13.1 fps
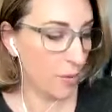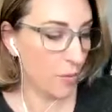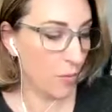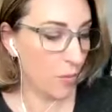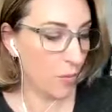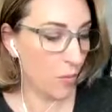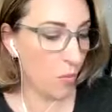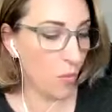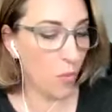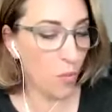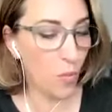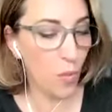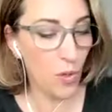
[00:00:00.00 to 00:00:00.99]
But
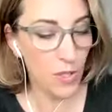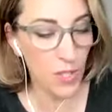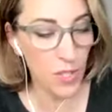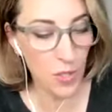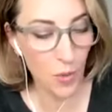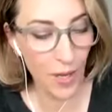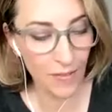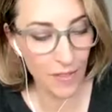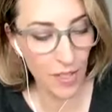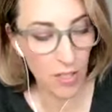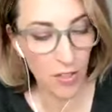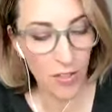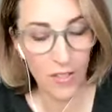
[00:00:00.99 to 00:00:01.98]
what did you have to
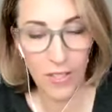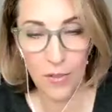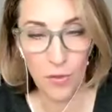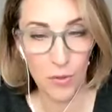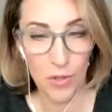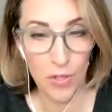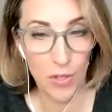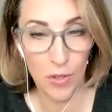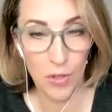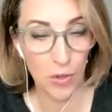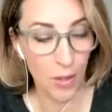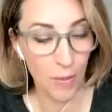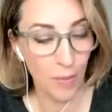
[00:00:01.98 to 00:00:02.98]
learn in order to
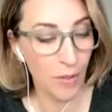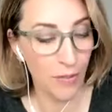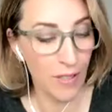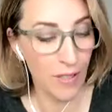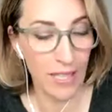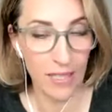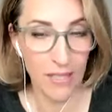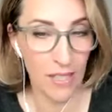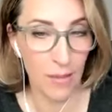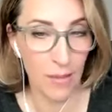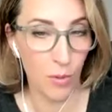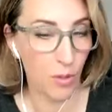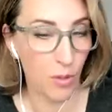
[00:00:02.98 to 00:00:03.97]
not numb your feelings
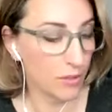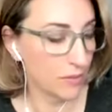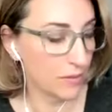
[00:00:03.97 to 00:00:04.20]
anymore?